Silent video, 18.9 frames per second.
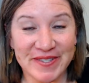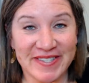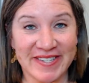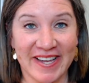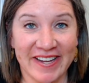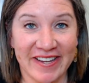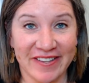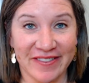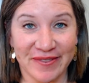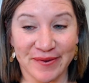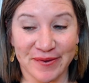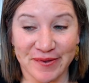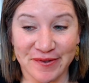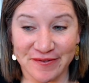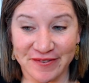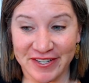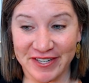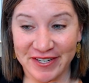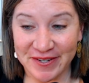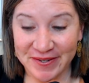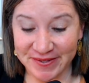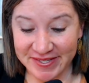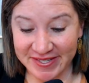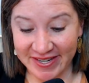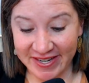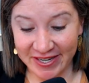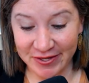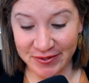saying through the video
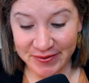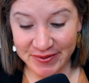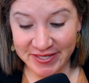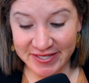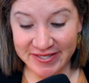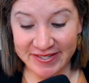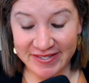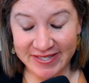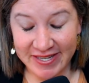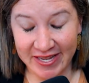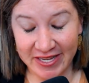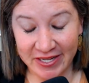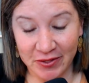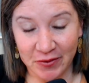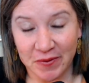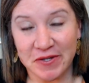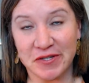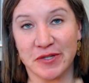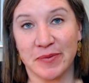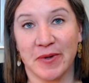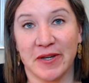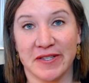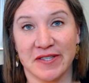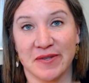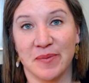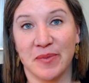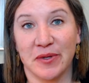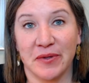today, you need to take
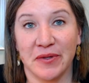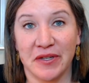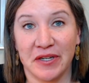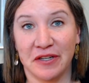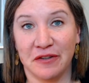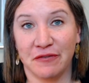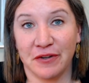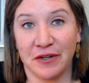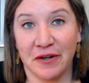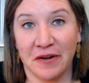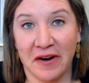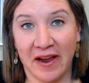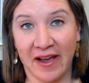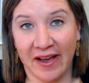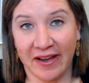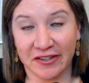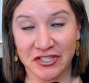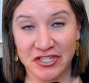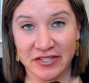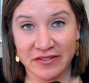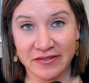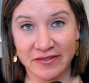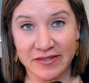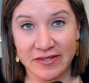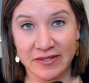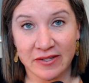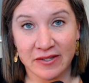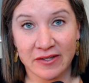responsibility for your
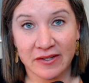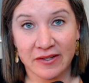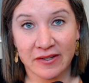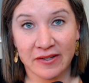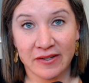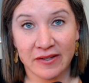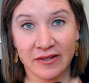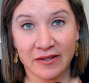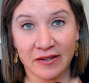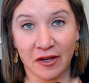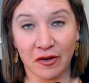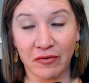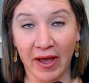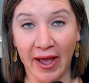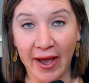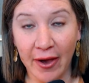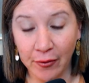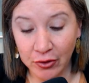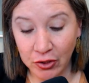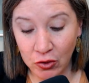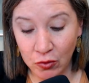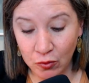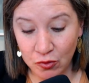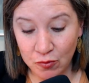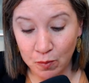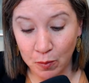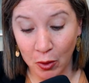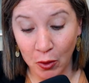actions of how you
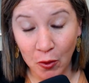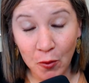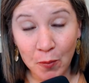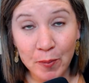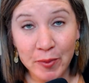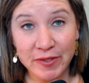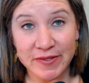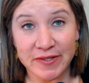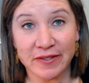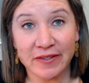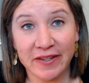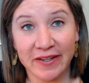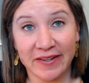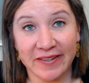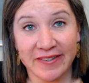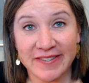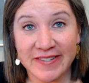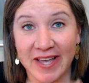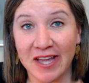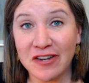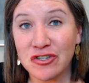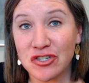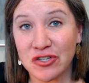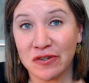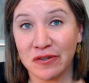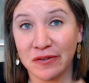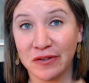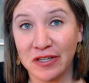purposely and
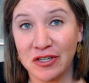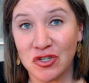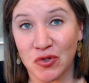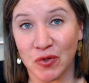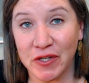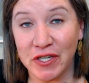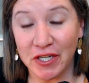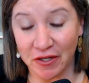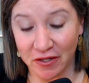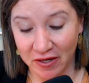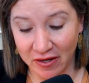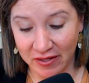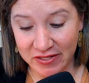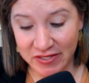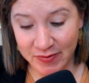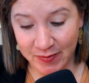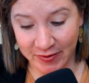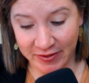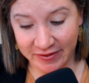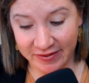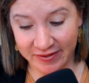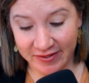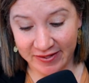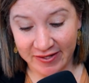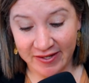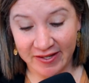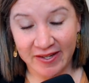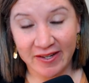intentionally treat your husband,
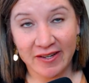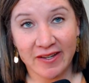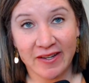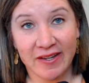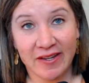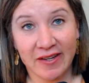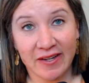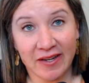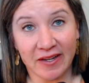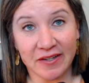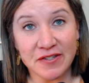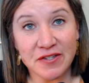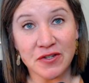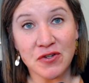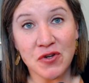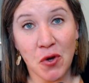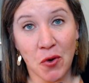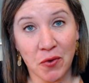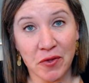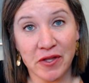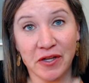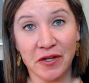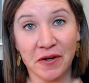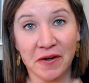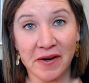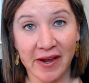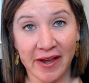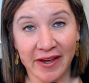and to know that
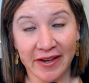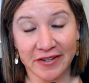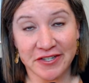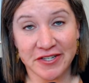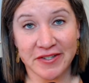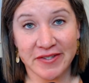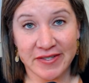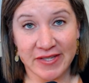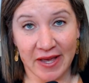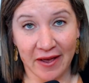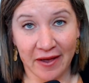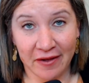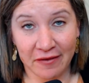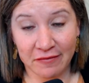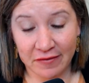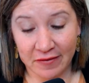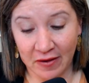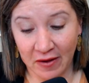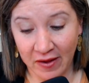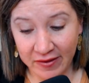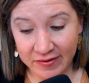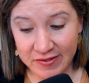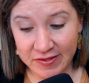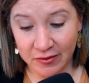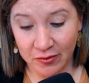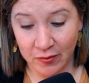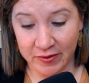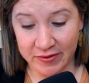your actions have
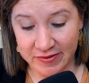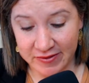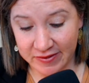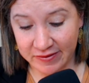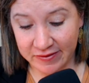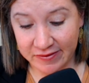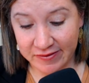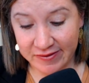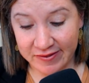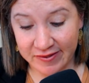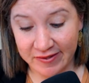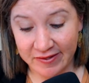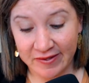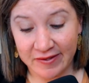consequences.